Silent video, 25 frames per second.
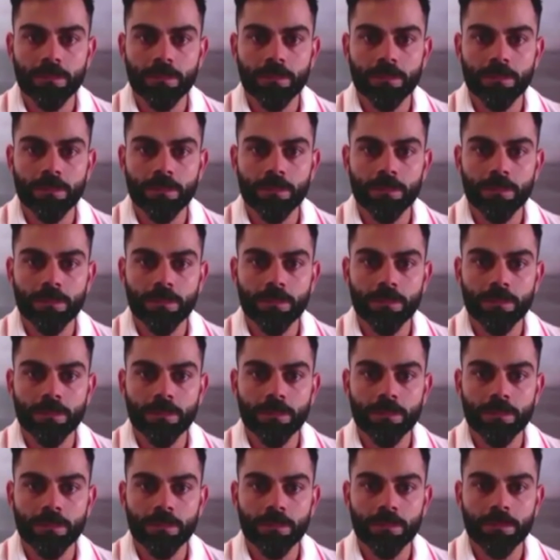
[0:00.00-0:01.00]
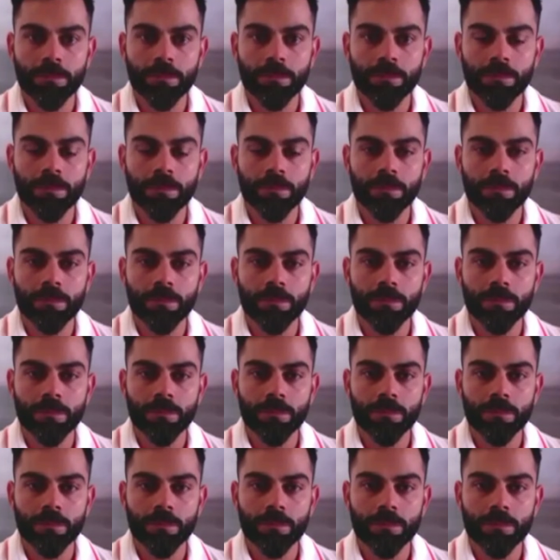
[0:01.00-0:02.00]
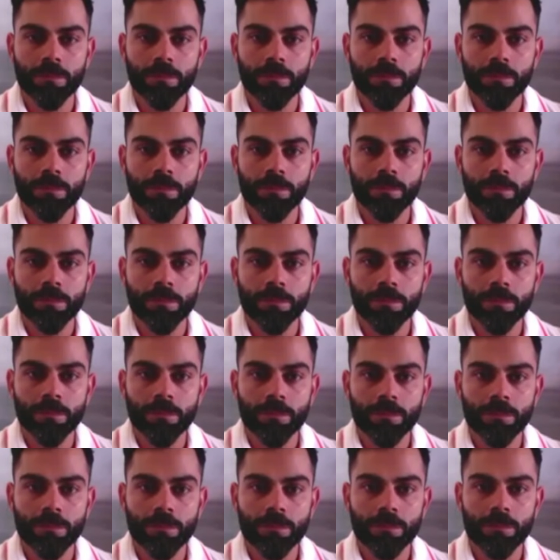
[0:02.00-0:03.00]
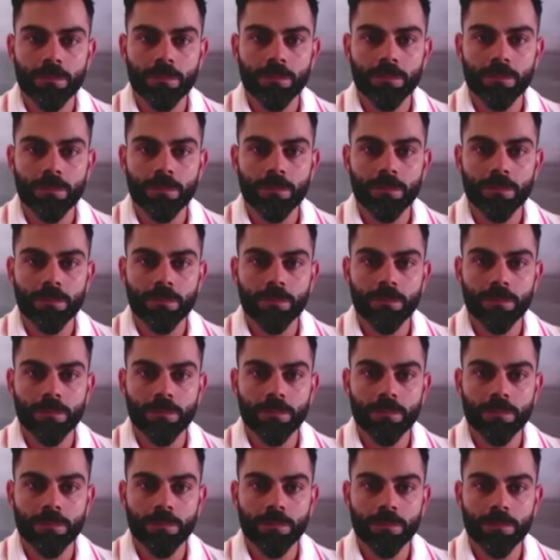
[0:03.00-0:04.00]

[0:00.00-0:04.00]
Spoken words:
Nobody speaks.